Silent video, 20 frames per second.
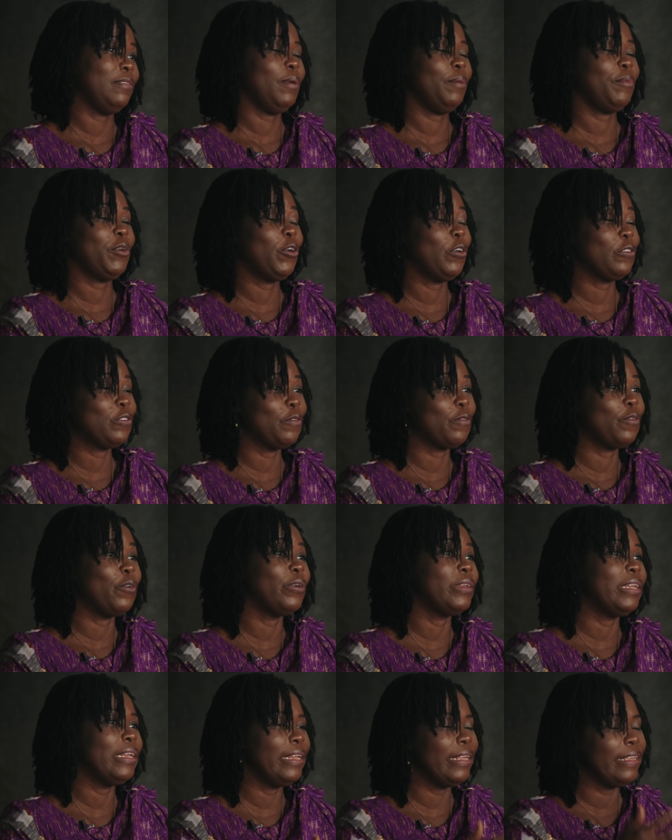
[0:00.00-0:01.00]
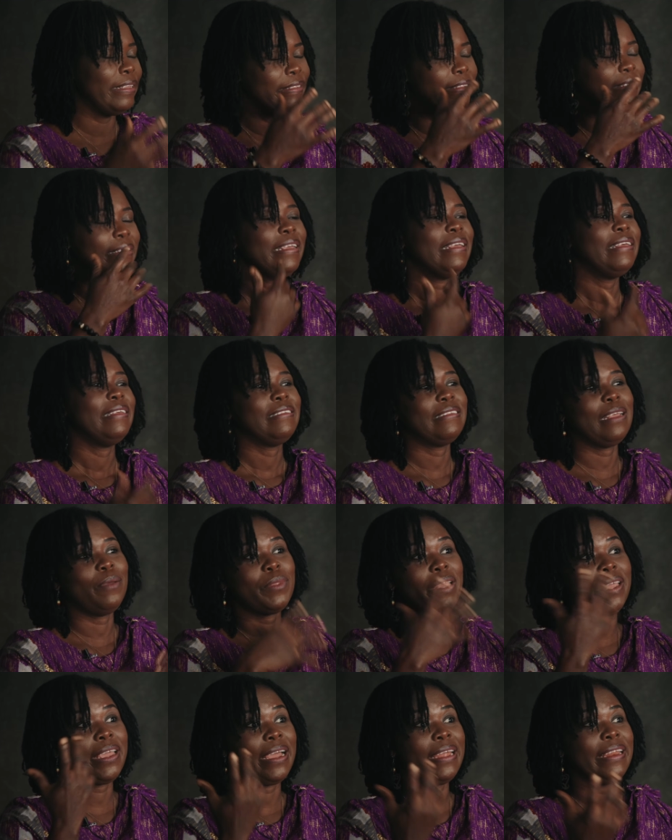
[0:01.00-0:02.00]
but because of court delays,
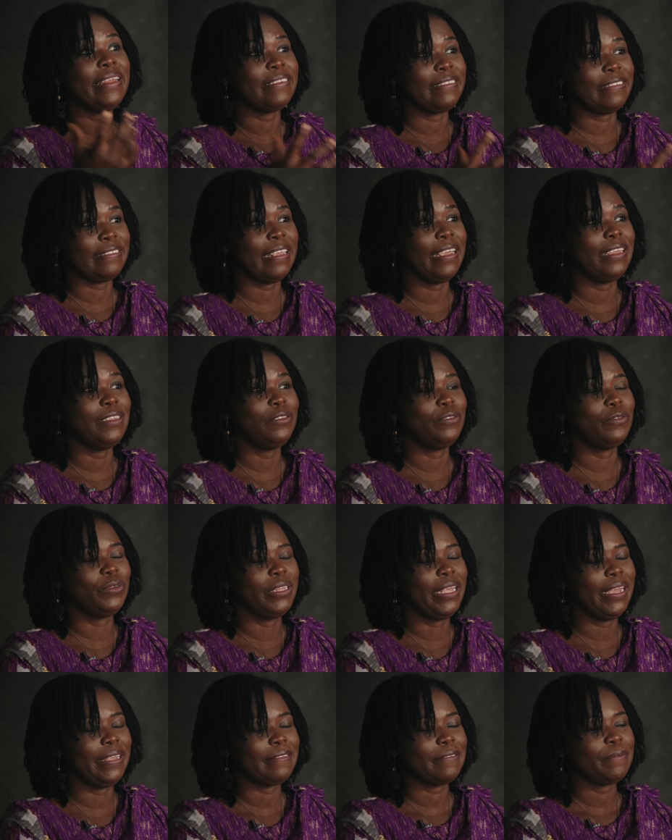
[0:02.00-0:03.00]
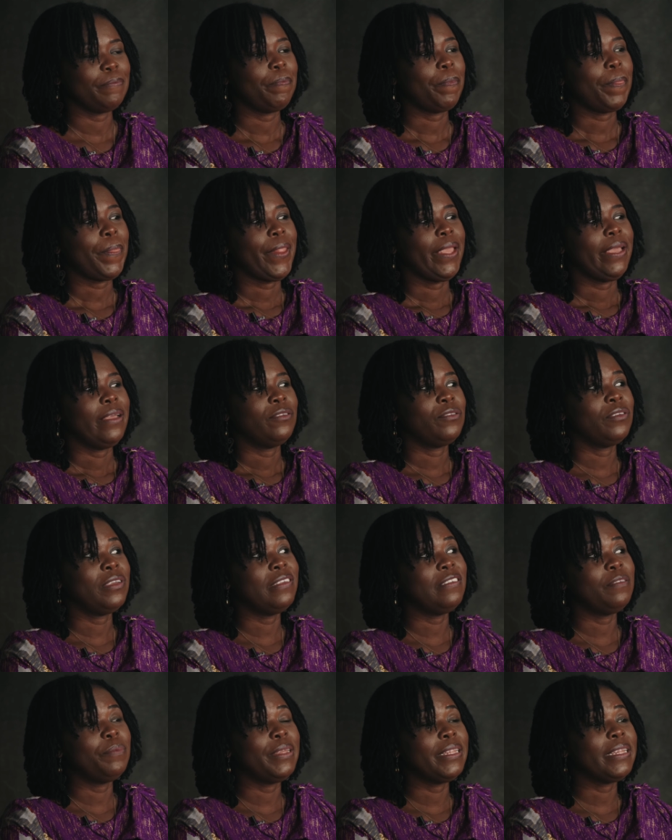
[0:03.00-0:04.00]
sometimes I can extend to that. So
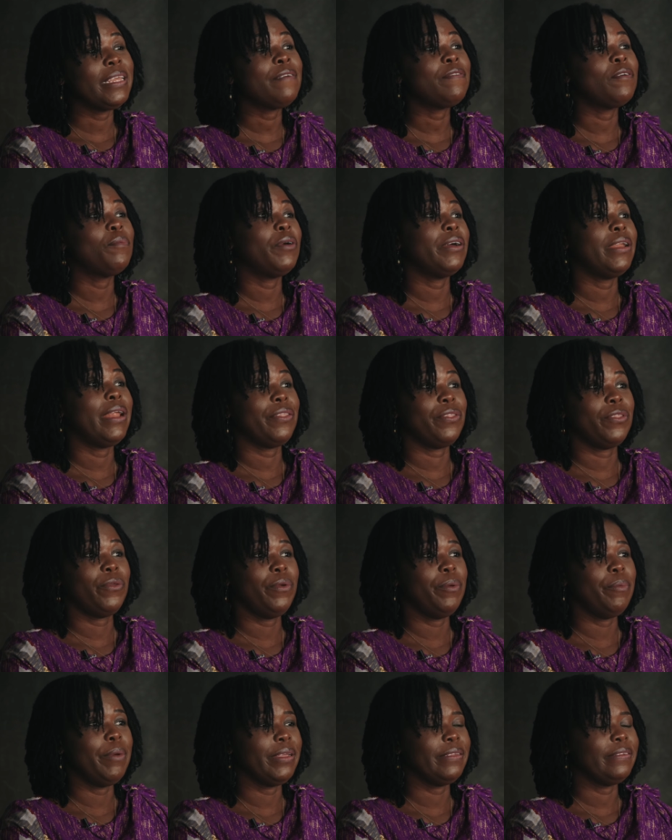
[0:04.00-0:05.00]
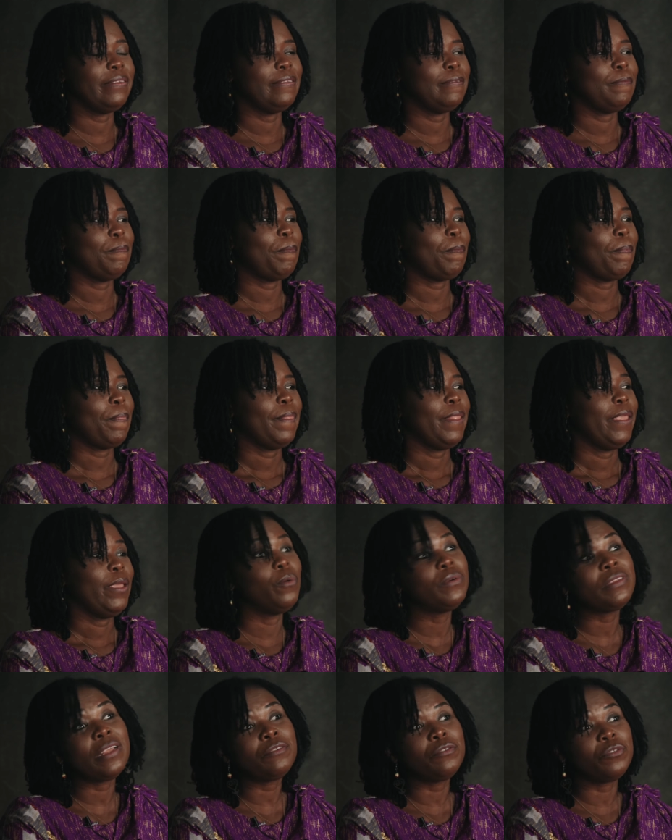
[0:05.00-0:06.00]
he's been there for more than three months. He
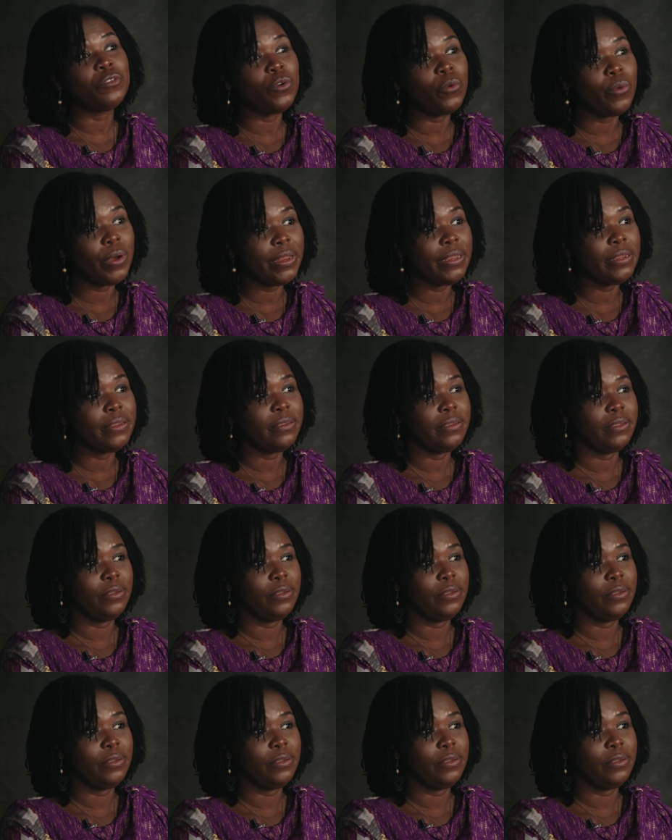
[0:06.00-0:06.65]
wanted to know when